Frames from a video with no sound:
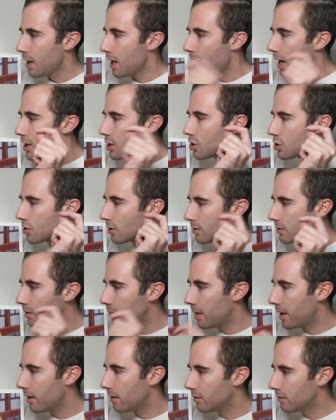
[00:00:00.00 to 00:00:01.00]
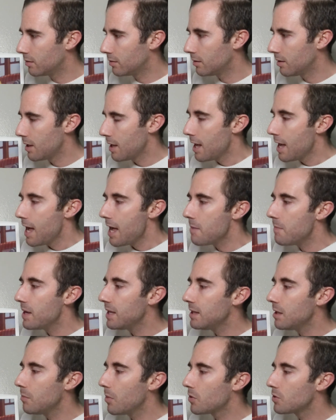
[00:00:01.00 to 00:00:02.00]
I shook the bell. It
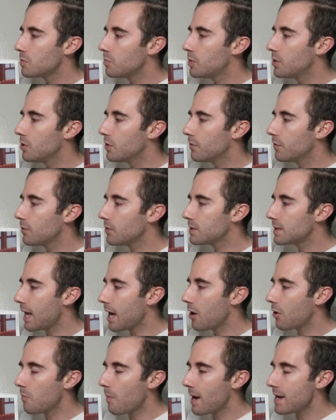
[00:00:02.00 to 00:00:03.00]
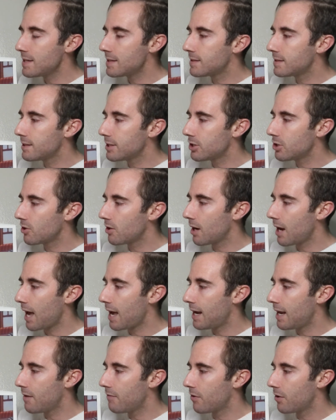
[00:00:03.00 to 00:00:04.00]
made the most beautiful sound my sister and I
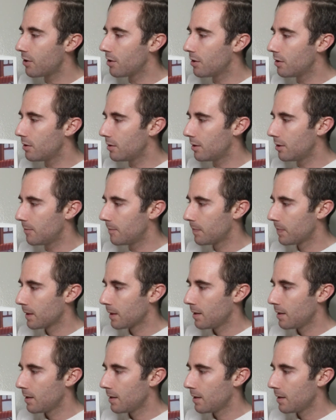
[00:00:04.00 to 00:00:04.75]
had ever heard.